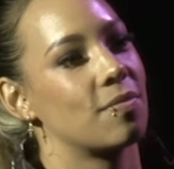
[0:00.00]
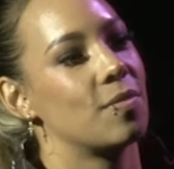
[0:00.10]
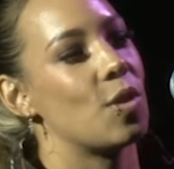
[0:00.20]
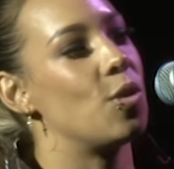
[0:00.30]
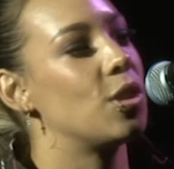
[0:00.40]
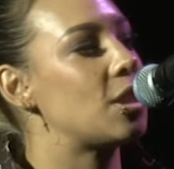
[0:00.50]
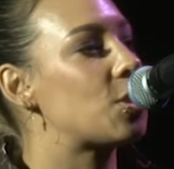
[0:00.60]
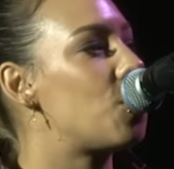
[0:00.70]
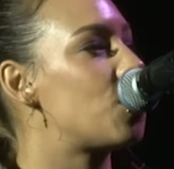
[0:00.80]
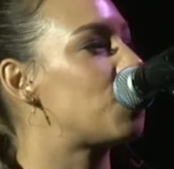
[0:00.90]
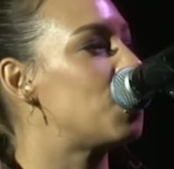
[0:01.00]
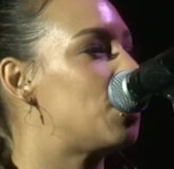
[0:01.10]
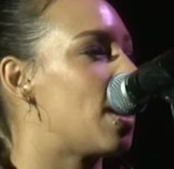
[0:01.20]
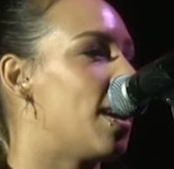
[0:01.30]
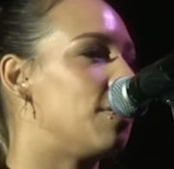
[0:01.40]
All this caused me
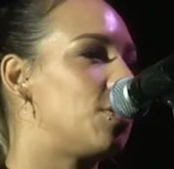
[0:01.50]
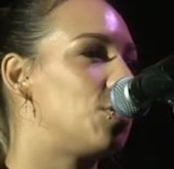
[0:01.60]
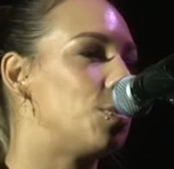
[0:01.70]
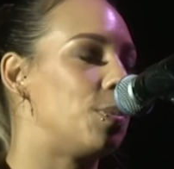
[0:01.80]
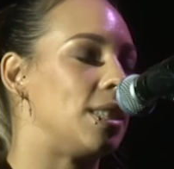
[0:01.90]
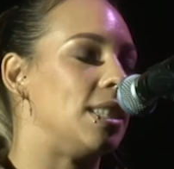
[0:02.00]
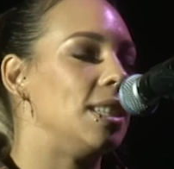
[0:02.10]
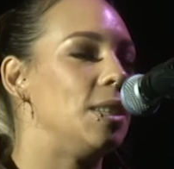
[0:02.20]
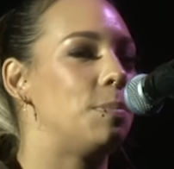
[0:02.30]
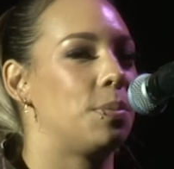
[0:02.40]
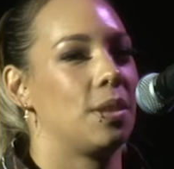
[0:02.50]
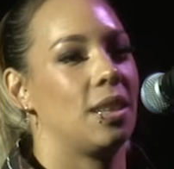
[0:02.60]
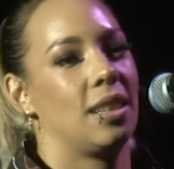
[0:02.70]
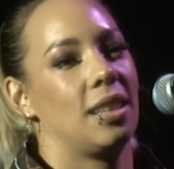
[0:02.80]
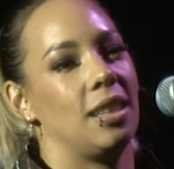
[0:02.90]
to have super deep
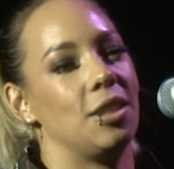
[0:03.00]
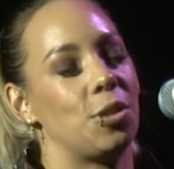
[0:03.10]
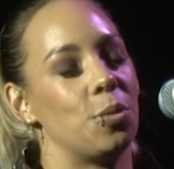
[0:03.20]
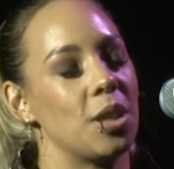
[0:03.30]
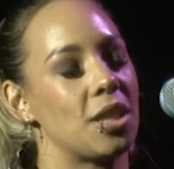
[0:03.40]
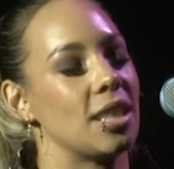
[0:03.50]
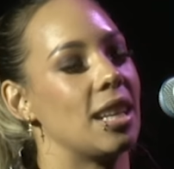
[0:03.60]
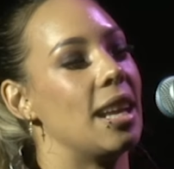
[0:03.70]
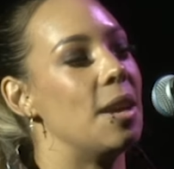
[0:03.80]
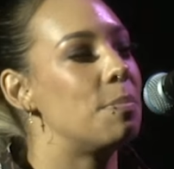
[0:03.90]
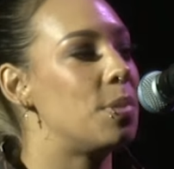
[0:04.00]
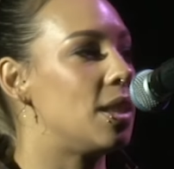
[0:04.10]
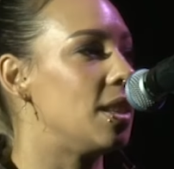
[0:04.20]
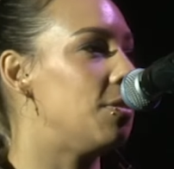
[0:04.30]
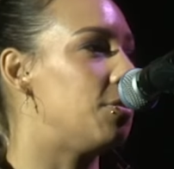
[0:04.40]
intuition and
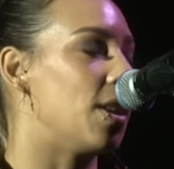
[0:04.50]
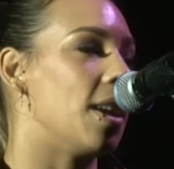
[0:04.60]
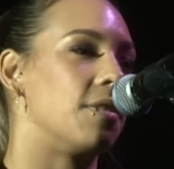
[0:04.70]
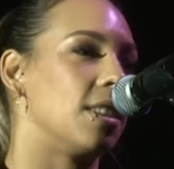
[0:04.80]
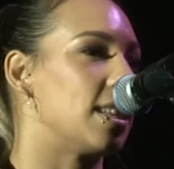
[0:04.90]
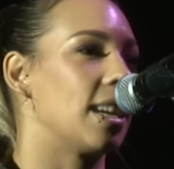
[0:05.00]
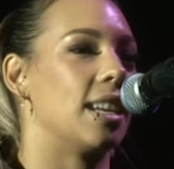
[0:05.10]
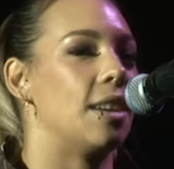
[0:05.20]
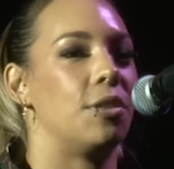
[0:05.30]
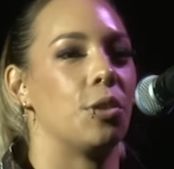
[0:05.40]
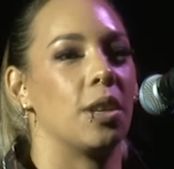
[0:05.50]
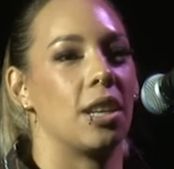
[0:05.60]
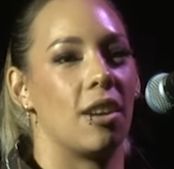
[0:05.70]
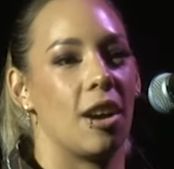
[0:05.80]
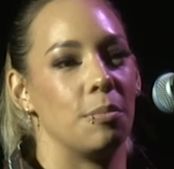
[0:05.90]
empathy for everything and everyone
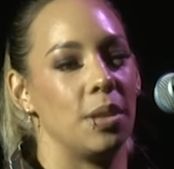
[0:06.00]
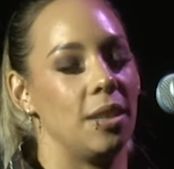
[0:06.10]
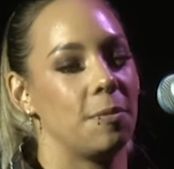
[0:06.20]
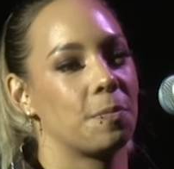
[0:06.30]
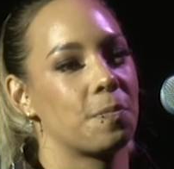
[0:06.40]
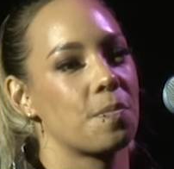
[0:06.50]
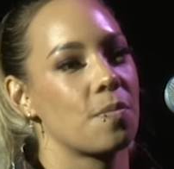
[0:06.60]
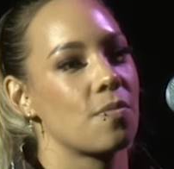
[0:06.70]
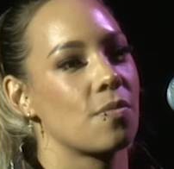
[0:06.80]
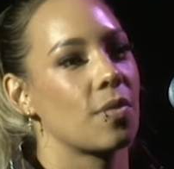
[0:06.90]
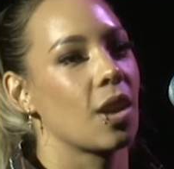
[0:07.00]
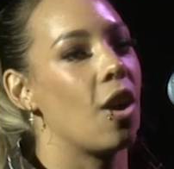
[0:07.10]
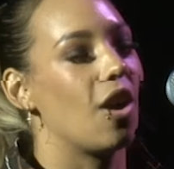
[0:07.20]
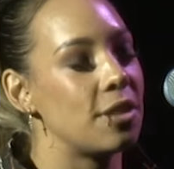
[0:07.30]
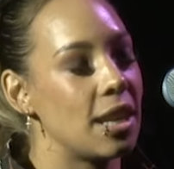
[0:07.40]
around me,
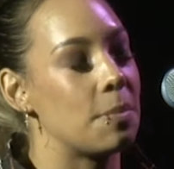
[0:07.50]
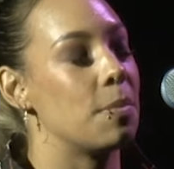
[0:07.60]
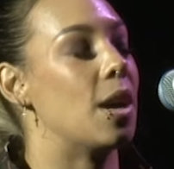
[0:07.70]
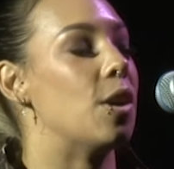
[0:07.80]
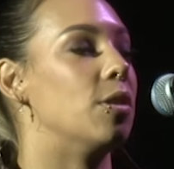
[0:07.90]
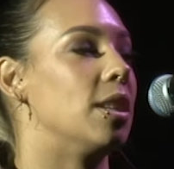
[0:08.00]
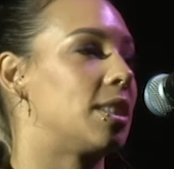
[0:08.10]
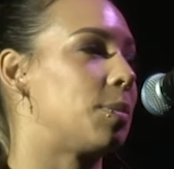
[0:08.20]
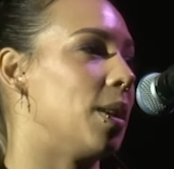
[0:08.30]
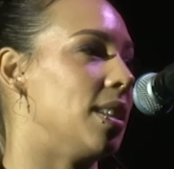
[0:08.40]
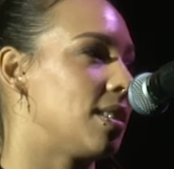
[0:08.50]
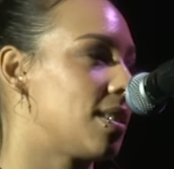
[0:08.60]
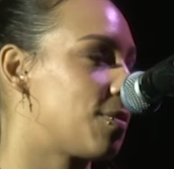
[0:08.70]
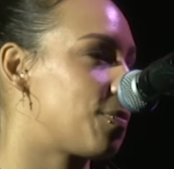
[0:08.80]
often at my own expense.